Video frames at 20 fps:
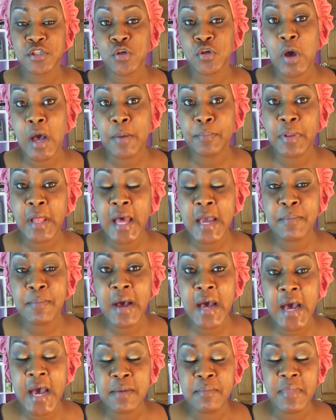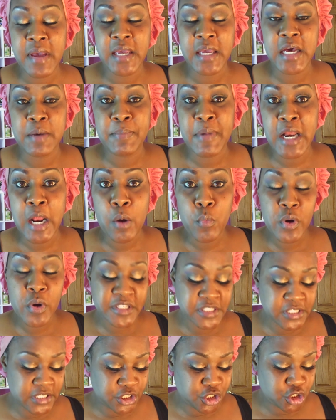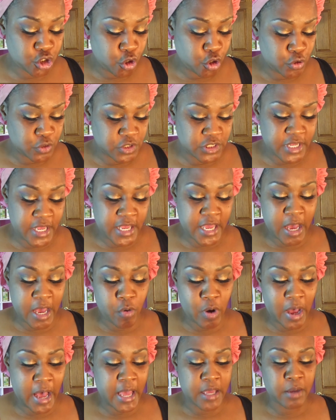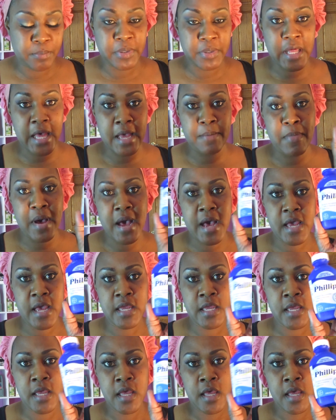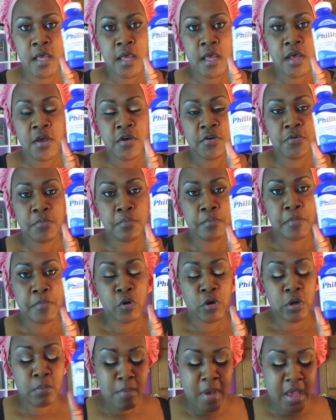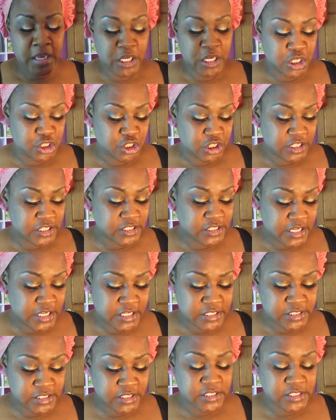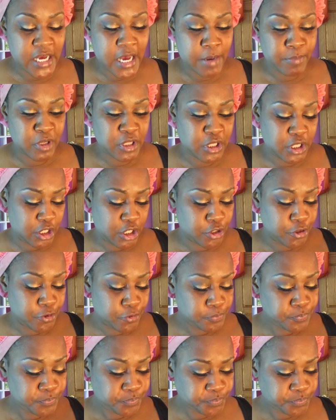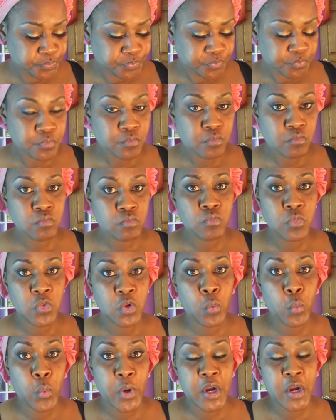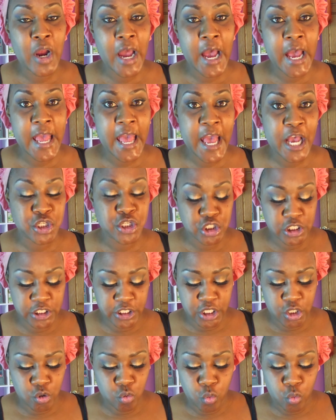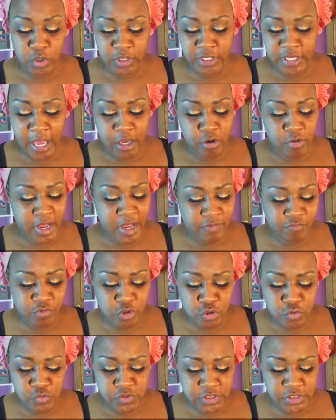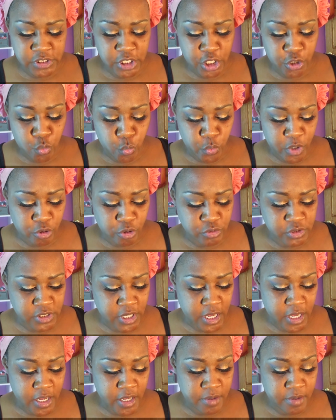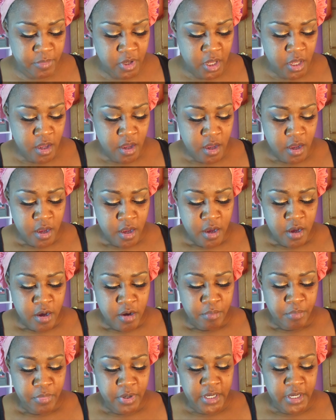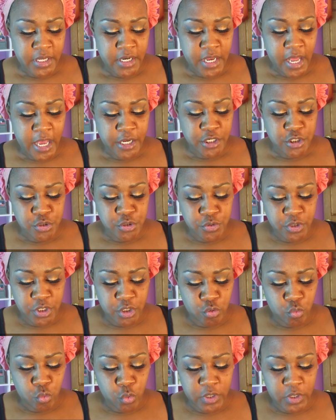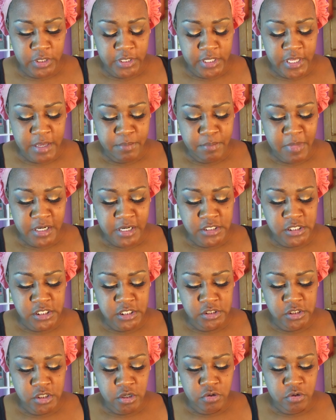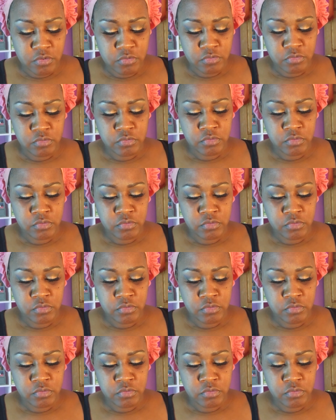So I applied my eye makeup, and I wanted to show you today how I apply my Milk of Magnesia. This is the time of year where I actually get oily. I don't have to use this in the winter time, but I do get oily in my T-zone.